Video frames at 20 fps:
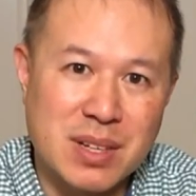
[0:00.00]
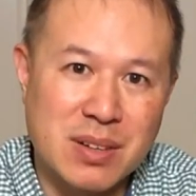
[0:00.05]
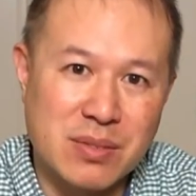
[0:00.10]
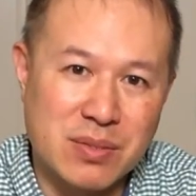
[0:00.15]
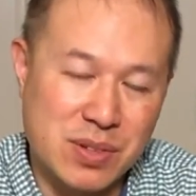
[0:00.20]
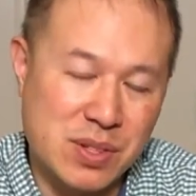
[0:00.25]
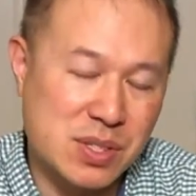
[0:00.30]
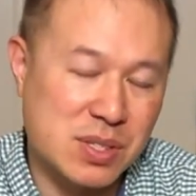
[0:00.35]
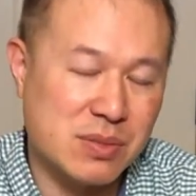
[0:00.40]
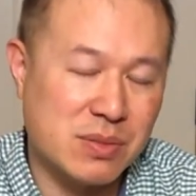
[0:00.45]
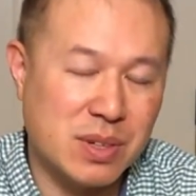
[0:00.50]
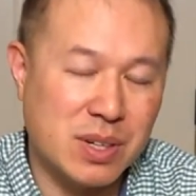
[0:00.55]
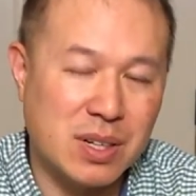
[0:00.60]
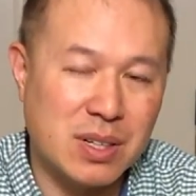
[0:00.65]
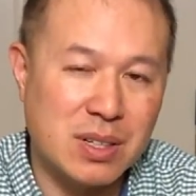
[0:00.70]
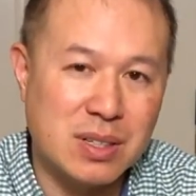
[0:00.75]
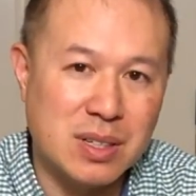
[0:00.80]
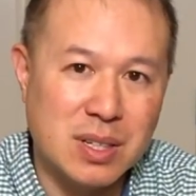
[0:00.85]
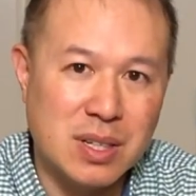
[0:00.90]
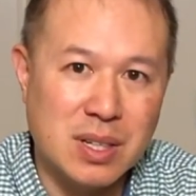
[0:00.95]
First of
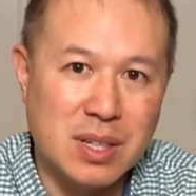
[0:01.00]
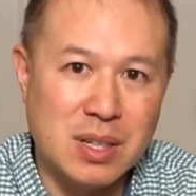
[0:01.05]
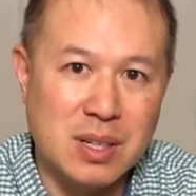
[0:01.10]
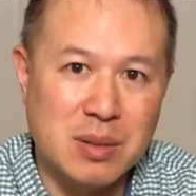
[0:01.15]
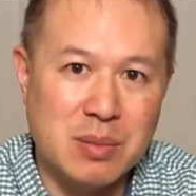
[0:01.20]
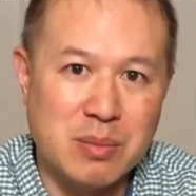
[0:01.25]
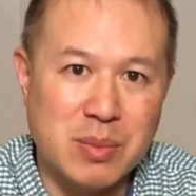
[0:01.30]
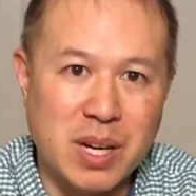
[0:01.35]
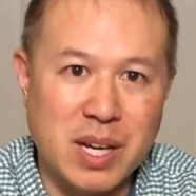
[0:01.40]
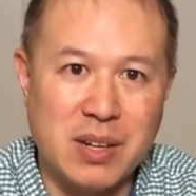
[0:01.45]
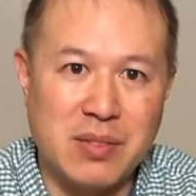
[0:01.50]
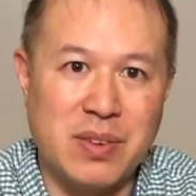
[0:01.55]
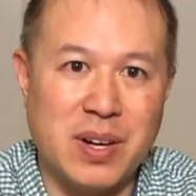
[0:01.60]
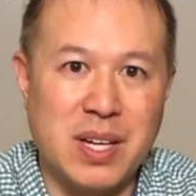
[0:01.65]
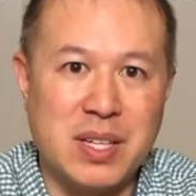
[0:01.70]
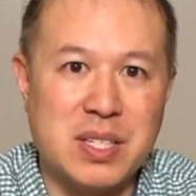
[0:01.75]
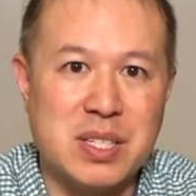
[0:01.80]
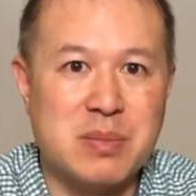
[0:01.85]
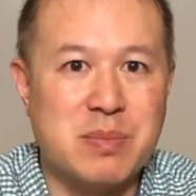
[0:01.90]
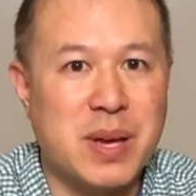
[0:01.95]
all, my
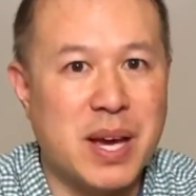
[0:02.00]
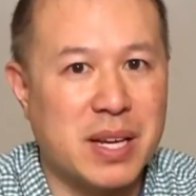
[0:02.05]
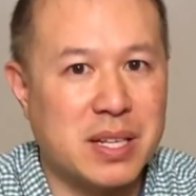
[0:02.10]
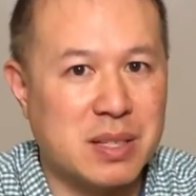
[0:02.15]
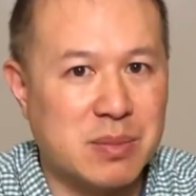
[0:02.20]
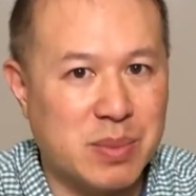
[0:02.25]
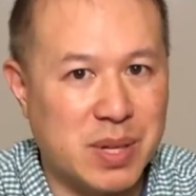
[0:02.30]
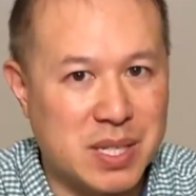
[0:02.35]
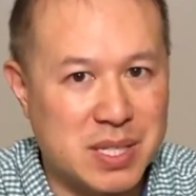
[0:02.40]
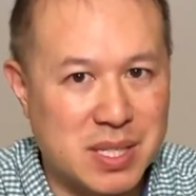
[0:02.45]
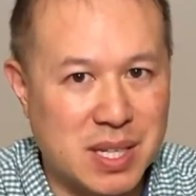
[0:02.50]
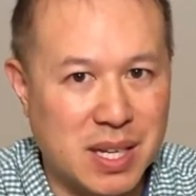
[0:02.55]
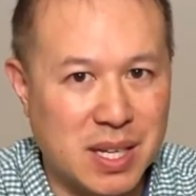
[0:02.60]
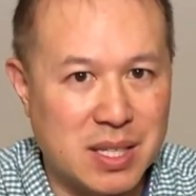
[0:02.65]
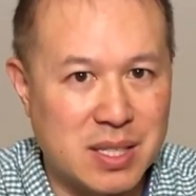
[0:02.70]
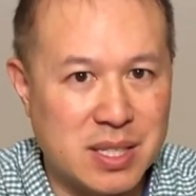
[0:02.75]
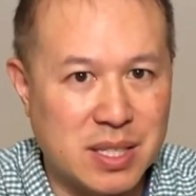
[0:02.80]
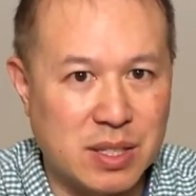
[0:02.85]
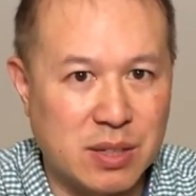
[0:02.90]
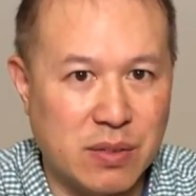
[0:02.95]
advice is backed up by
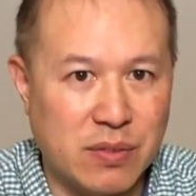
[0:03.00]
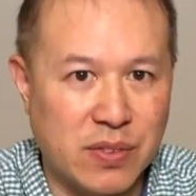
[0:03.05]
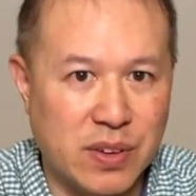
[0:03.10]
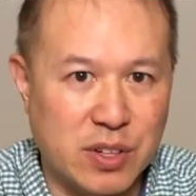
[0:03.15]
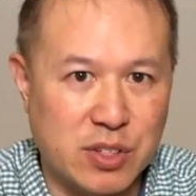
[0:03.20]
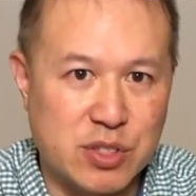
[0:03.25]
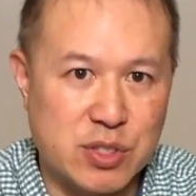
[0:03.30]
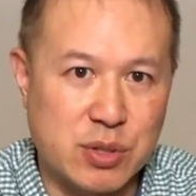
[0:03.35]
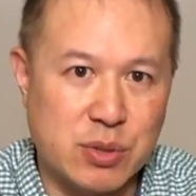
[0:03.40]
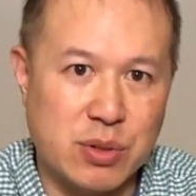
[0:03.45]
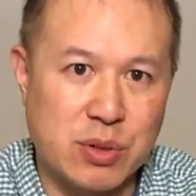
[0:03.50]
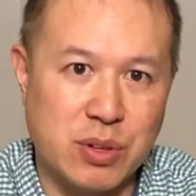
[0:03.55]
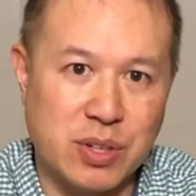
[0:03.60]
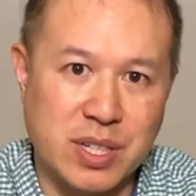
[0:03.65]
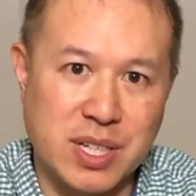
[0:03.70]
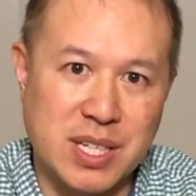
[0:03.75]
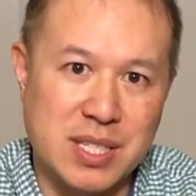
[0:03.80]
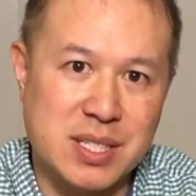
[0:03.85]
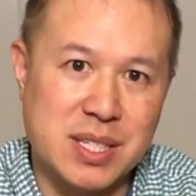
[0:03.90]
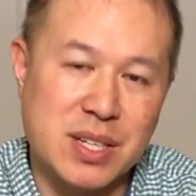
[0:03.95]
science and official
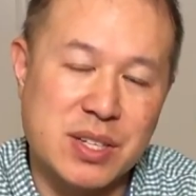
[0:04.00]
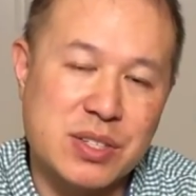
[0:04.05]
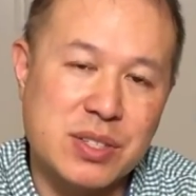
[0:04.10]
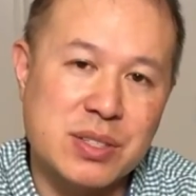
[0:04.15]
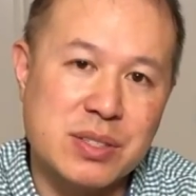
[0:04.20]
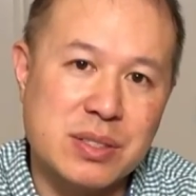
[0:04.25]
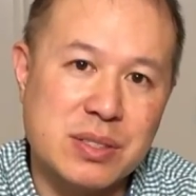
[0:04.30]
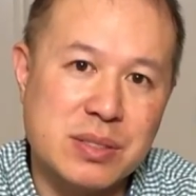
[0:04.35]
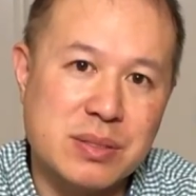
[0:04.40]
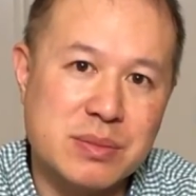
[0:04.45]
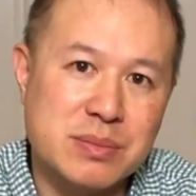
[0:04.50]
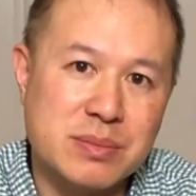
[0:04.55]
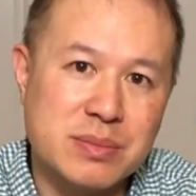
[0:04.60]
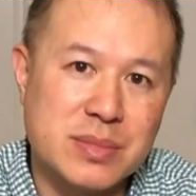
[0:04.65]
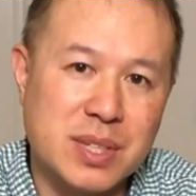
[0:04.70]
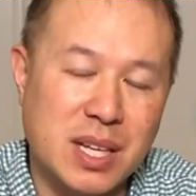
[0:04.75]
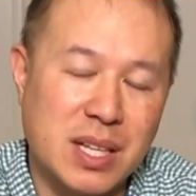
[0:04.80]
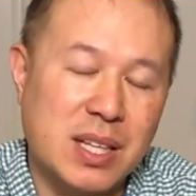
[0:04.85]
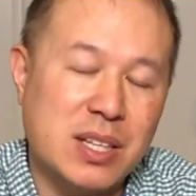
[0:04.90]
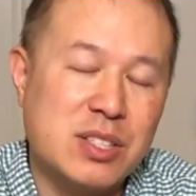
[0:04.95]
organizations.
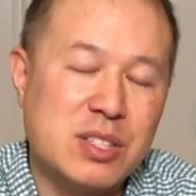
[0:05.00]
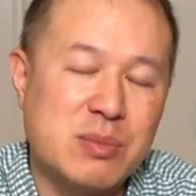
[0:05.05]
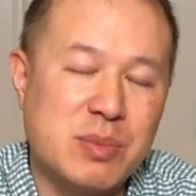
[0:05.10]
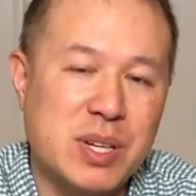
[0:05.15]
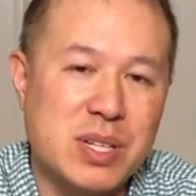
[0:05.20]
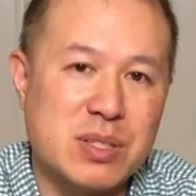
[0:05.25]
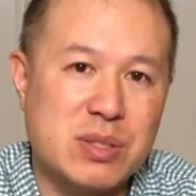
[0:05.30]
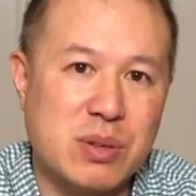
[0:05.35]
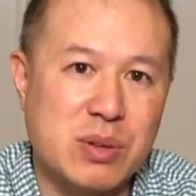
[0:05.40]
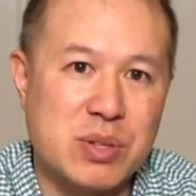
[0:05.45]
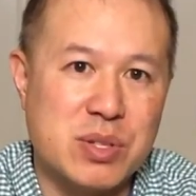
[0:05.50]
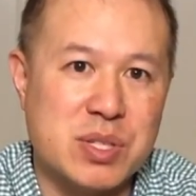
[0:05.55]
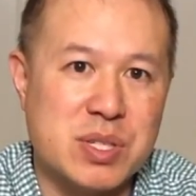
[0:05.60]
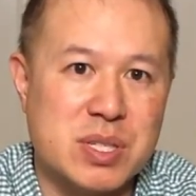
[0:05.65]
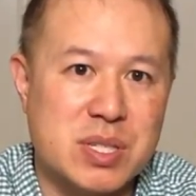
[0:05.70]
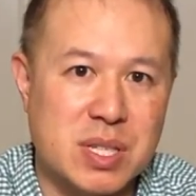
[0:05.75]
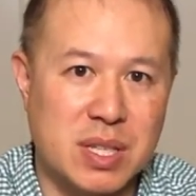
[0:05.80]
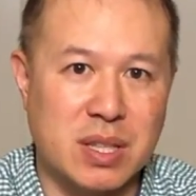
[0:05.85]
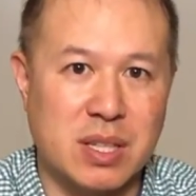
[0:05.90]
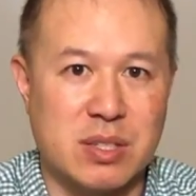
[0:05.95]
I'll link to my
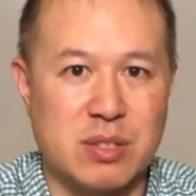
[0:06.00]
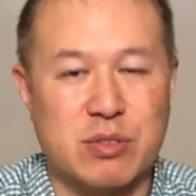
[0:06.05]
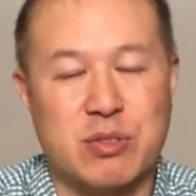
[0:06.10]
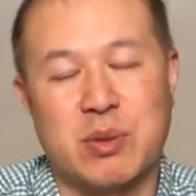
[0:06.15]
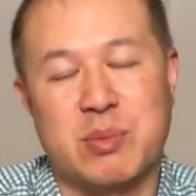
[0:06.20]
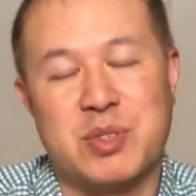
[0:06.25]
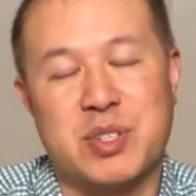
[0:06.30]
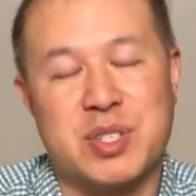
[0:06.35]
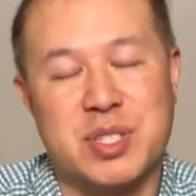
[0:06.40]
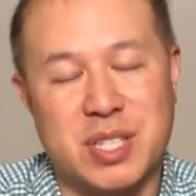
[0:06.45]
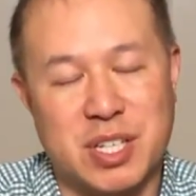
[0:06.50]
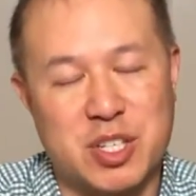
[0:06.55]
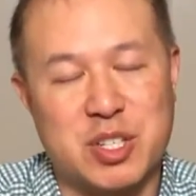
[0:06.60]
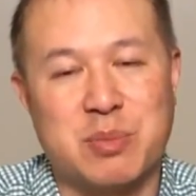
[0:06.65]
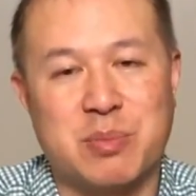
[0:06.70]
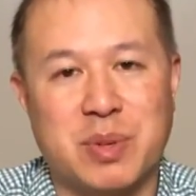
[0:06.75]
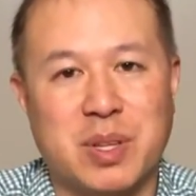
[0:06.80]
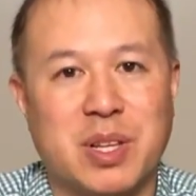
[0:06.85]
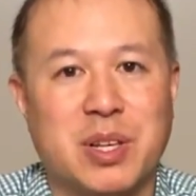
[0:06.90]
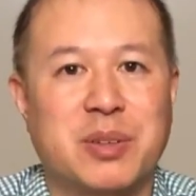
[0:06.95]
sources in the description
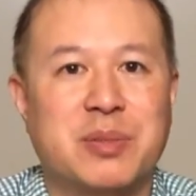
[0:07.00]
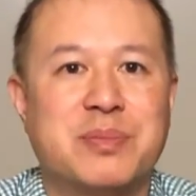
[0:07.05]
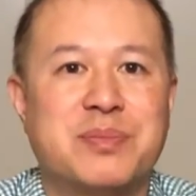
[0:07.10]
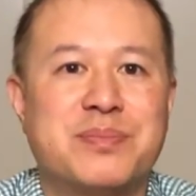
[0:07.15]
section below.